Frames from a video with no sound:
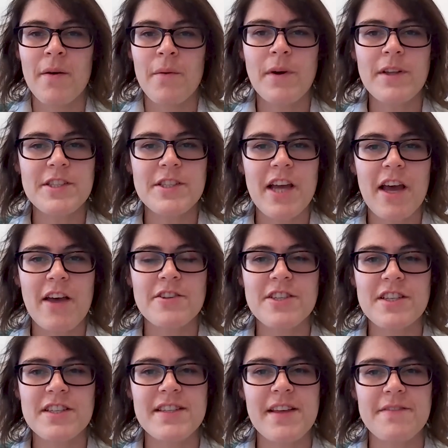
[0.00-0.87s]
What
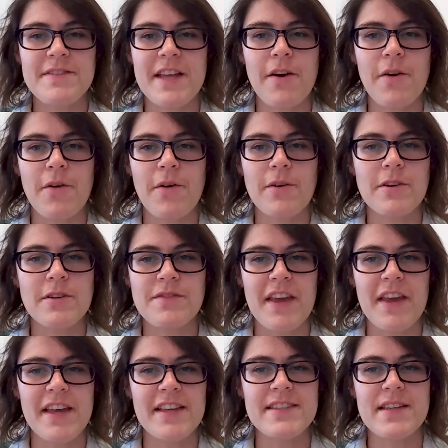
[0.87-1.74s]
challenges have stakeholders
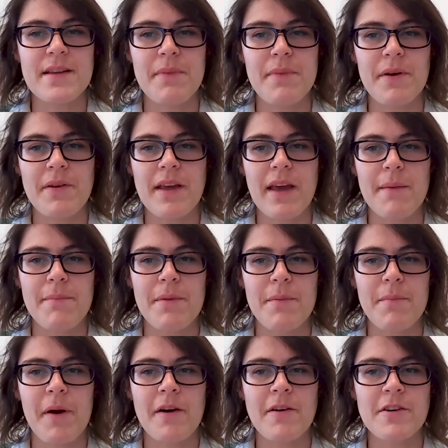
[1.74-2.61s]
faced in building up
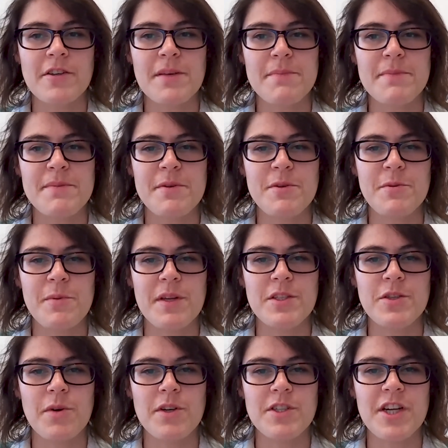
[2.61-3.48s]
the partnerships
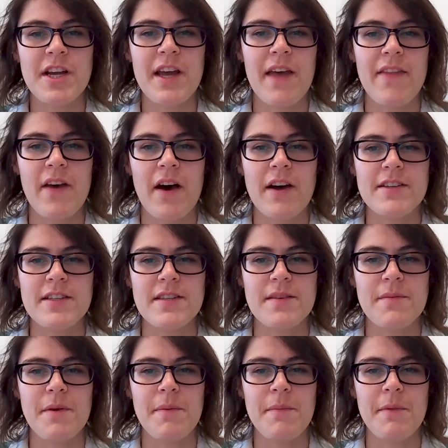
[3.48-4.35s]
between Georgia and the
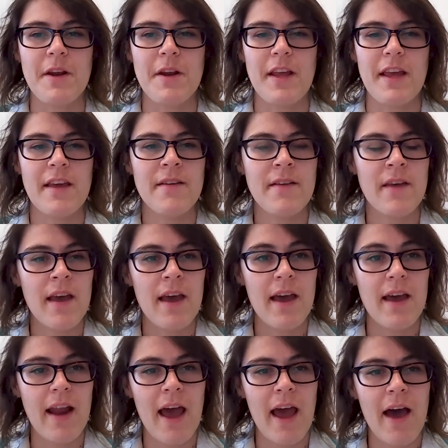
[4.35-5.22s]
autism community,
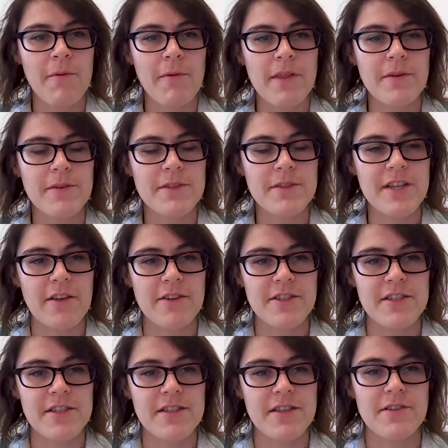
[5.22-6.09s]
and how were those
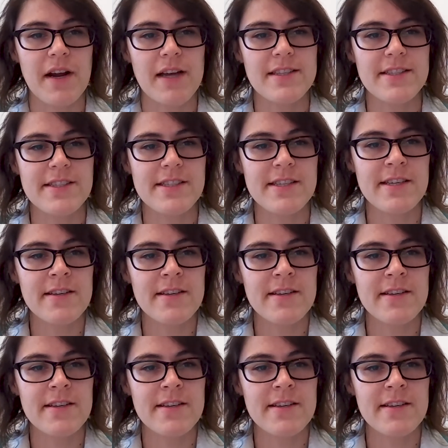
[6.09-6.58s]
challenges addressed?